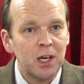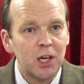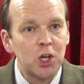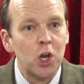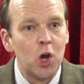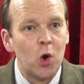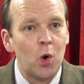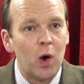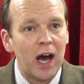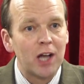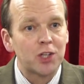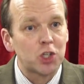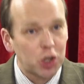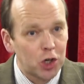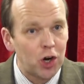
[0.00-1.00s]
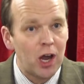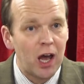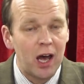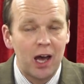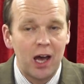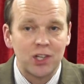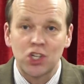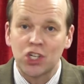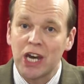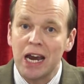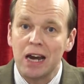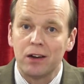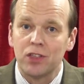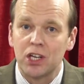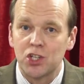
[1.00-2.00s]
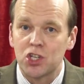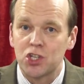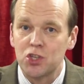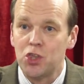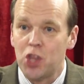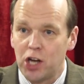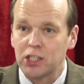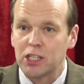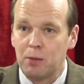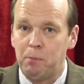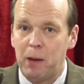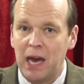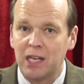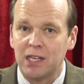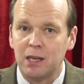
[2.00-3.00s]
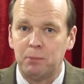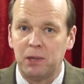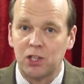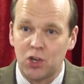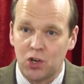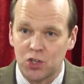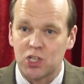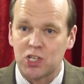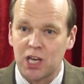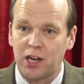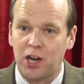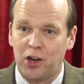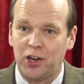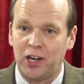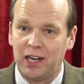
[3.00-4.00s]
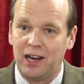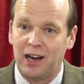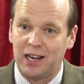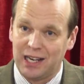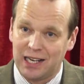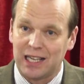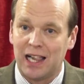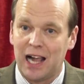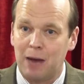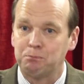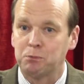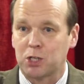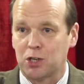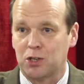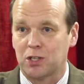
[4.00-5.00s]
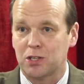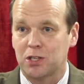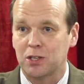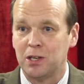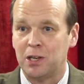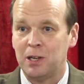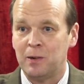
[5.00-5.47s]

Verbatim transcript: You know, a, ch a chair that's not dependable, you'll sit on it and it collapses.